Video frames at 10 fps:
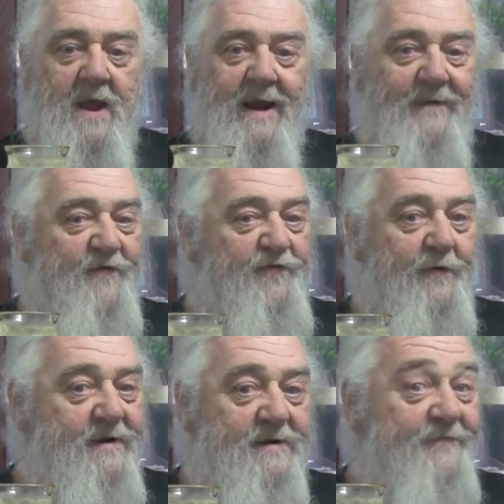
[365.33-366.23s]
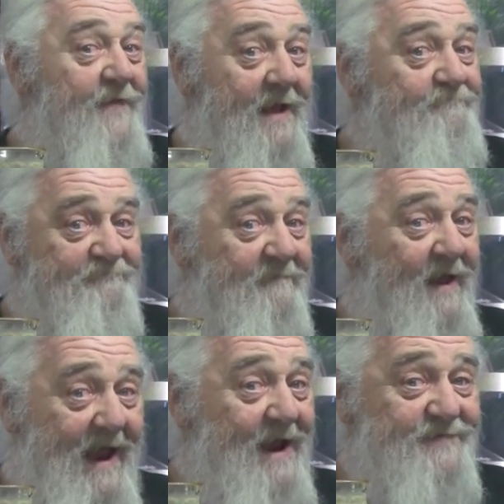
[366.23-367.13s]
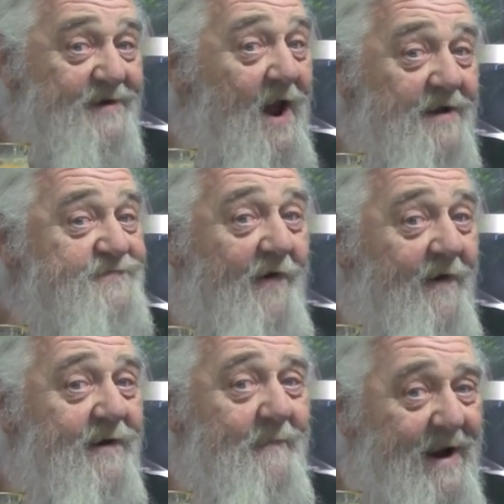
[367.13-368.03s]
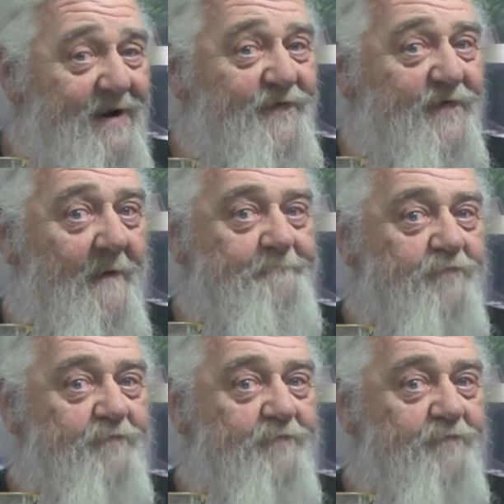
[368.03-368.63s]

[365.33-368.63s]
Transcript: And the sweetness has an ice cream-esque